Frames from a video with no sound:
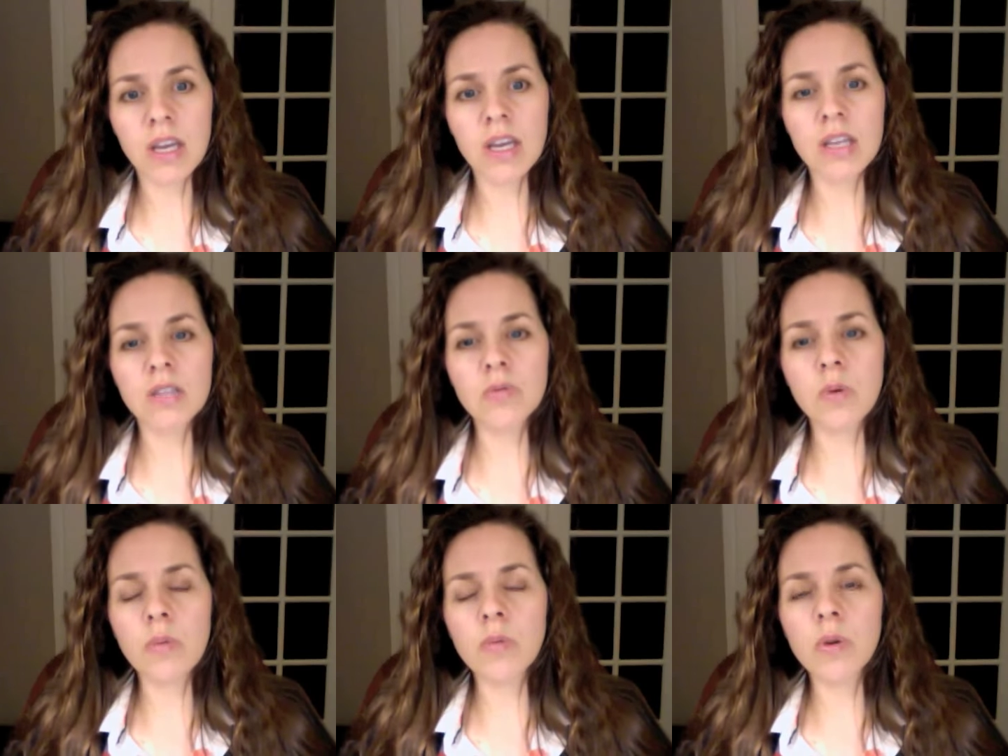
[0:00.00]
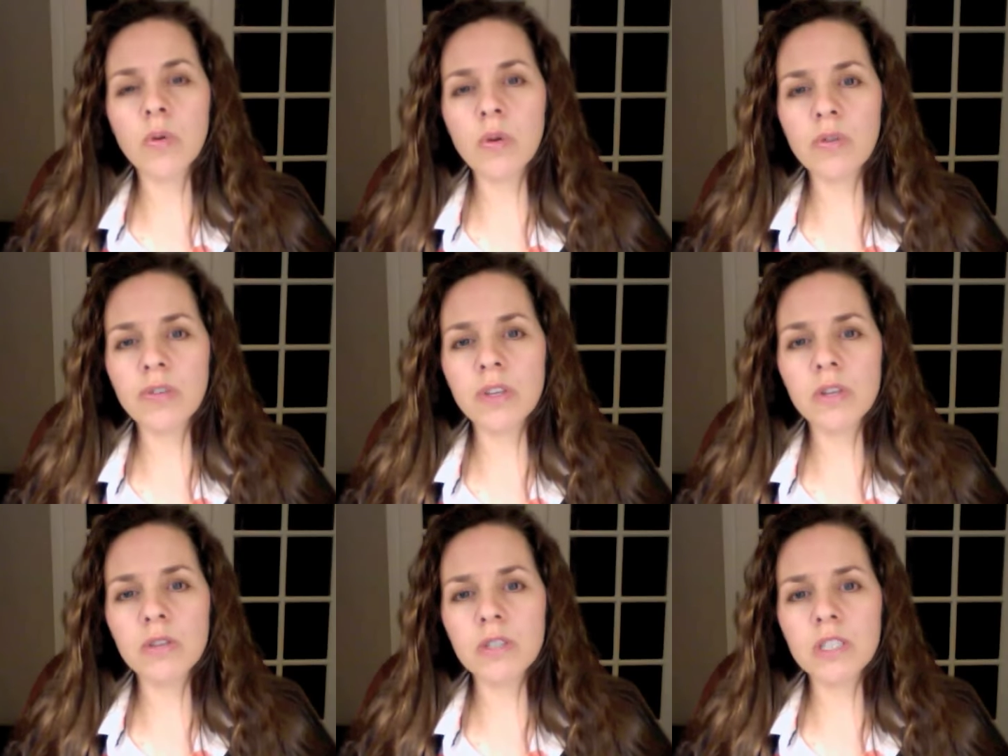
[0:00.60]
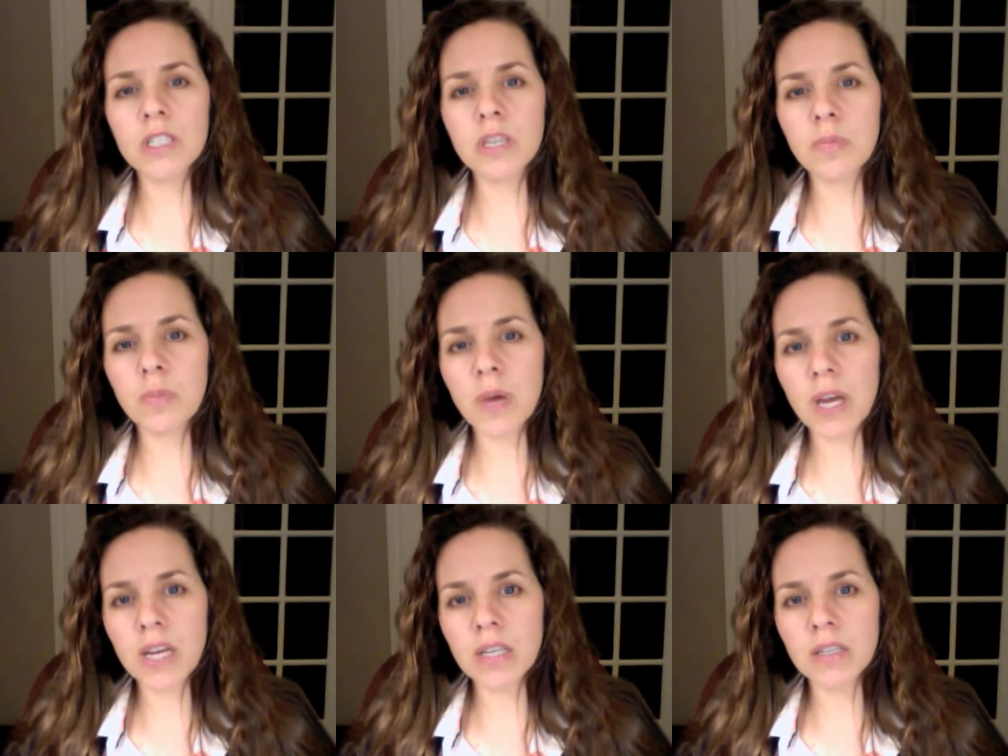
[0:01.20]
is when we refuse to
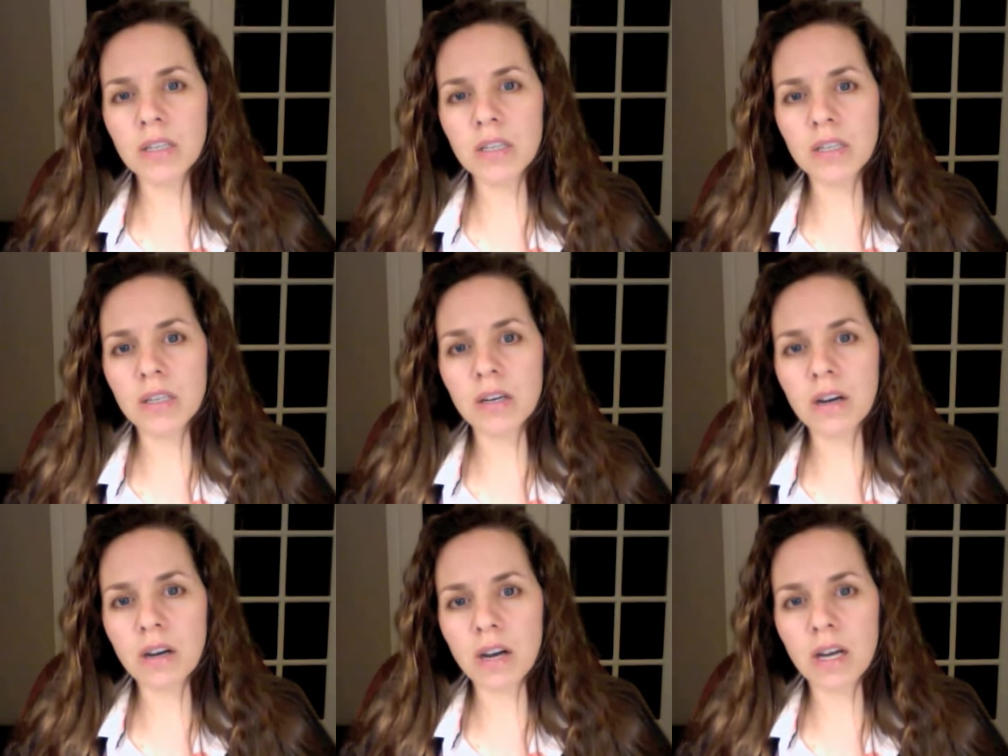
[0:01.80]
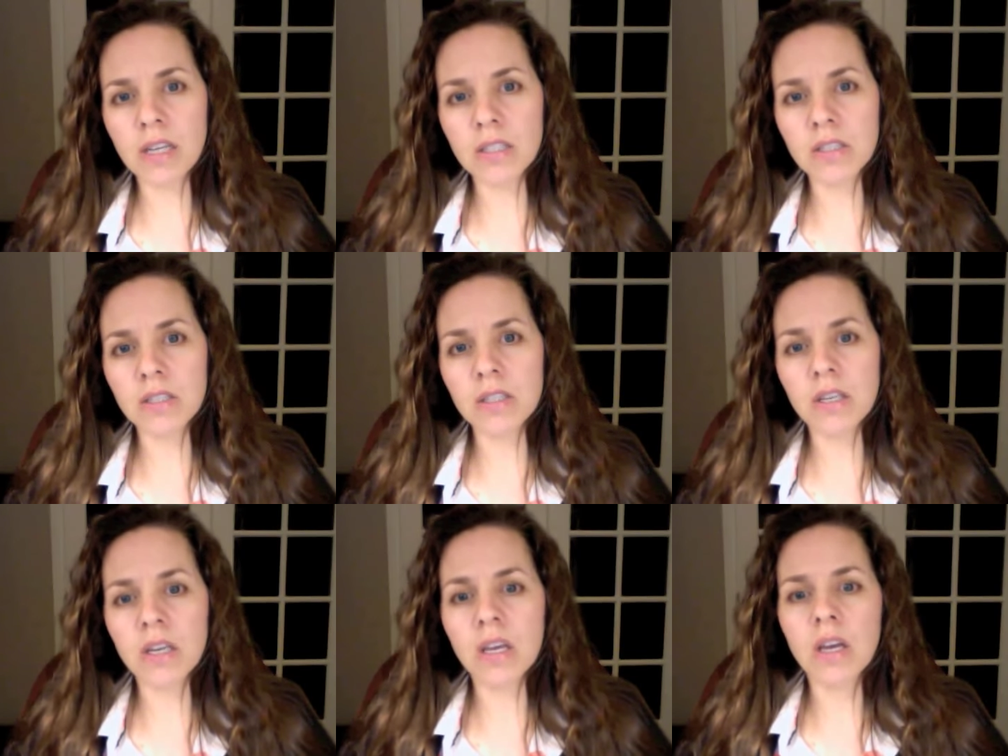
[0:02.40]
depend on a cause